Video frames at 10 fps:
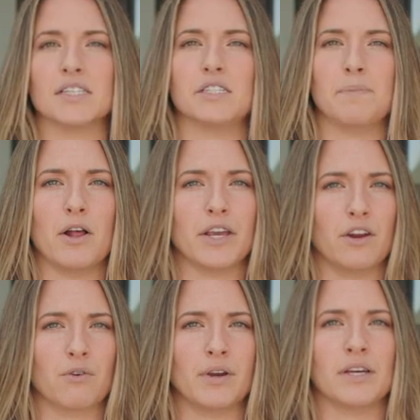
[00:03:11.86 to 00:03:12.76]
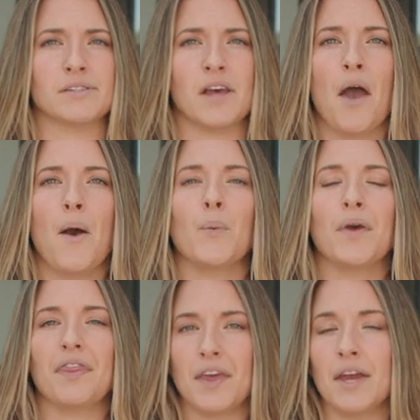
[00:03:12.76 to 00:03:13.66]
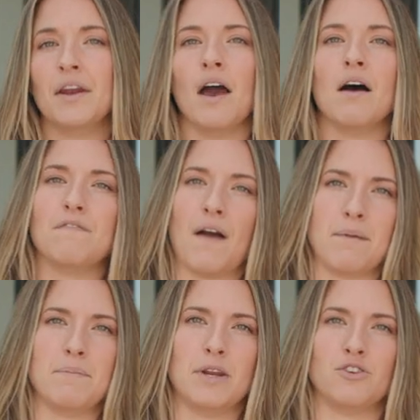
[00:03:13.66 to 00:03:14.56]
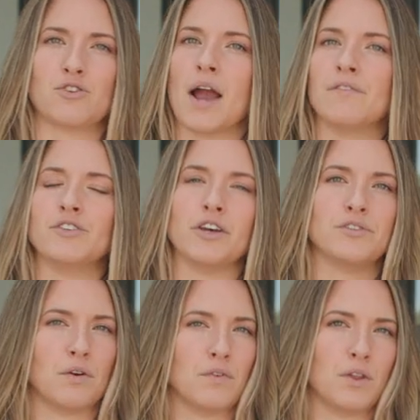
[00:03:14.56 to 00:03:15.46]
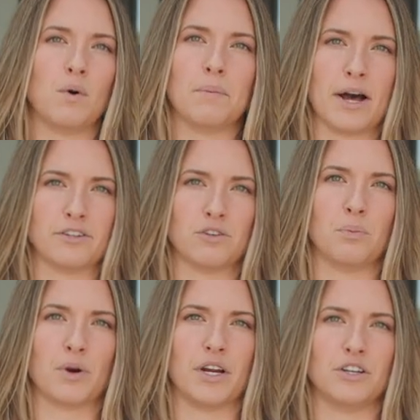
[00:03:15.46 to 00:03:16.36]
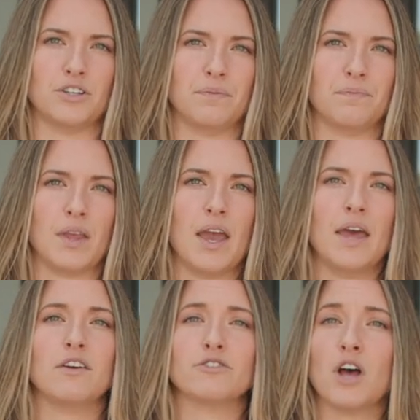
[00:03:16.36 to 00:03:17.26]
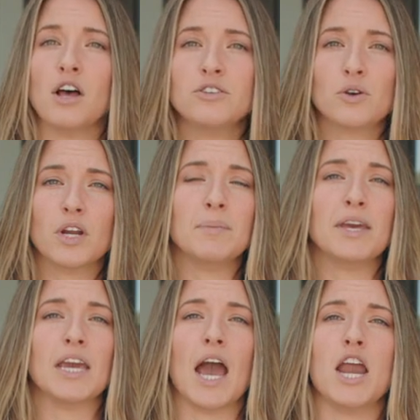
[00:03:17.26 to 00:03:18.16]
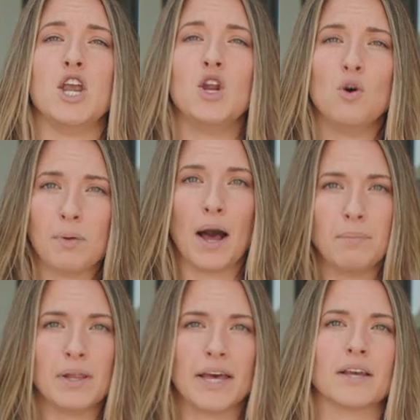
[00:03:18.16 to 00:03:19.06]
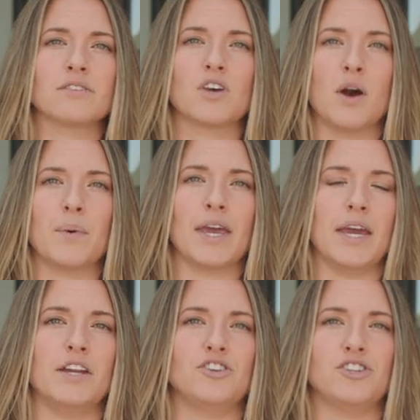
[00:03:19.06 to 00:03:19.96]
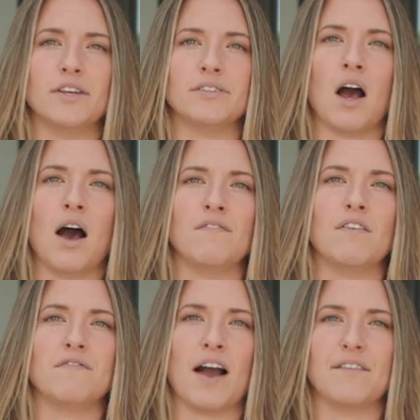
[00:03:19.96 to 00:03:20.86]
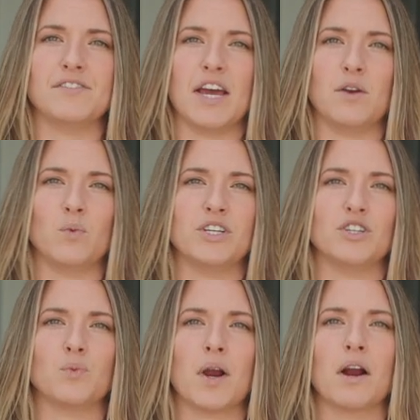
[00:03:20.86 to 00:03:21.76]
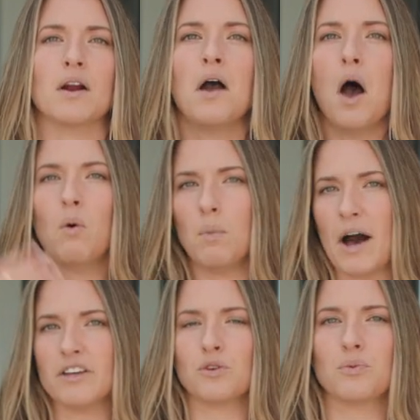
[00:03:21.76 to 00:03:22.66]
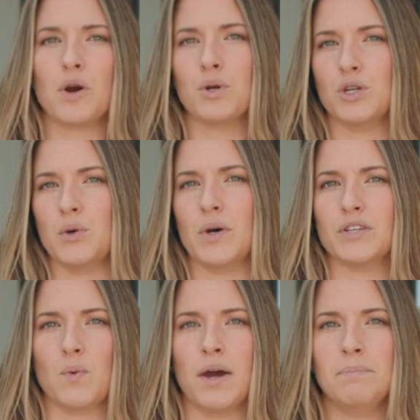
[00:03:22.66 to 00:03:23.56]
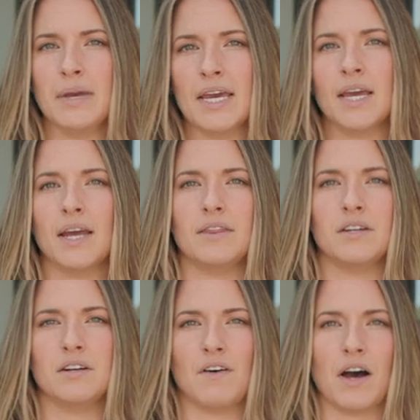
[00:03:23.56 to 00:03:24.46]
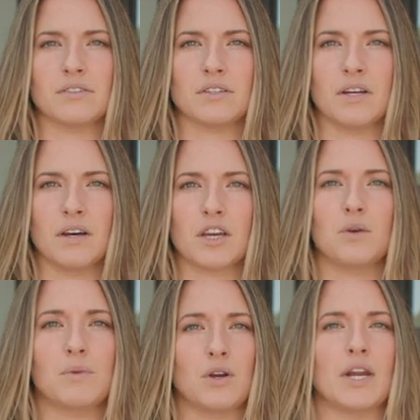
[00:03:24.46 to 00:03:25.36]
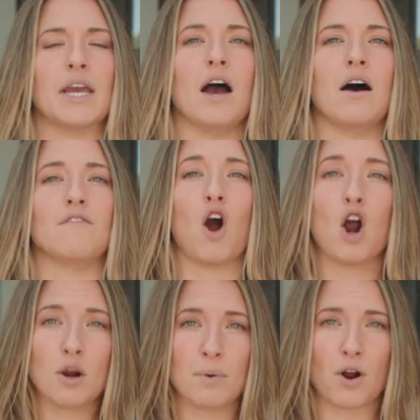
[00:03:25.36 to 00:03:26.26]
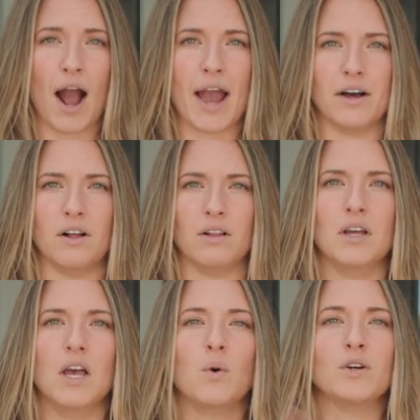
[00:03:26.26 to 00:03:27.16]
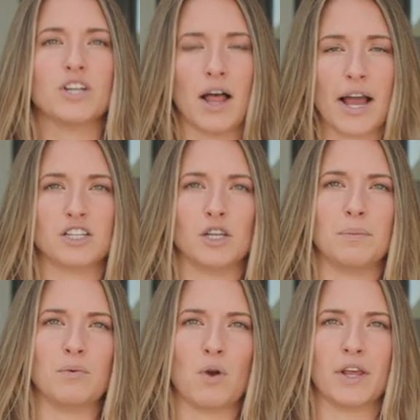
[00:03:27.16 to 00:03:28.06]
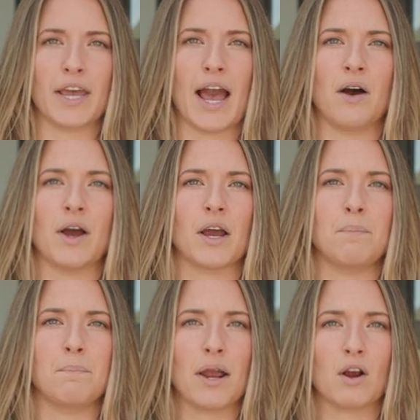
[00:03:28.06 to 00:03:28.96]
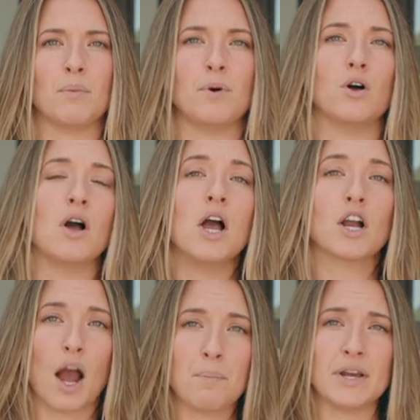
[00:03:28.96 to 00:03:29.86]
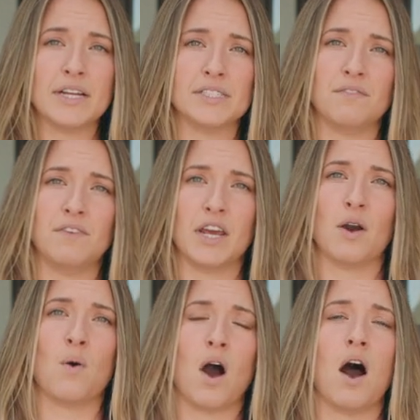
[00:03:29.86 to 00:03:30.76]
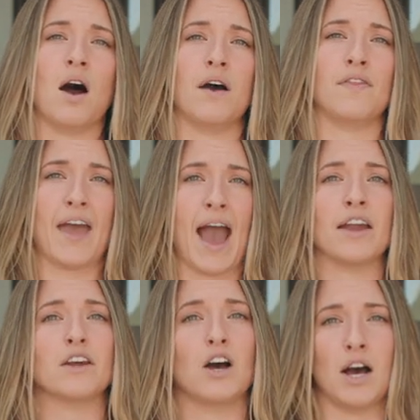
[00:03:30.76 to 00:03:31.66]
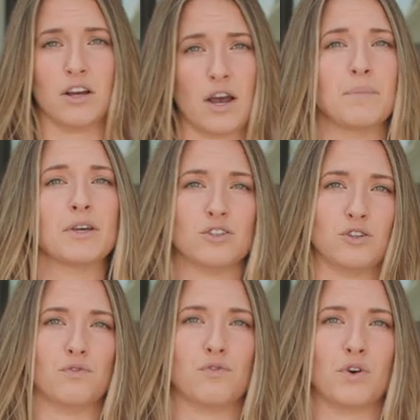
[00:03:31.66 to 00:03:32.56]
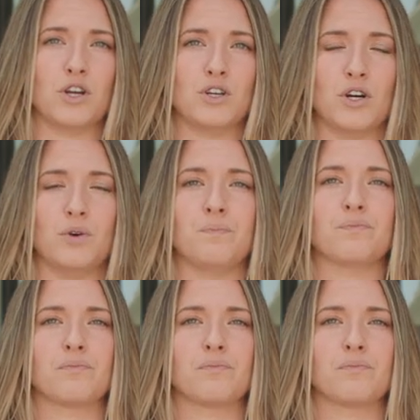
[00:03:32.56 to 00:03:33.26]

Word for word: and small eateries within a five minute drive just over the Wabasso Bridge. There's also going to be a new Publix going in just off of 510, which is where Wabasso Road and US 1 meet in the DiVosta community of Harbor Isle, which I'll actually be rolling out a comparable comprehensive video on that uh, coming soon for you too.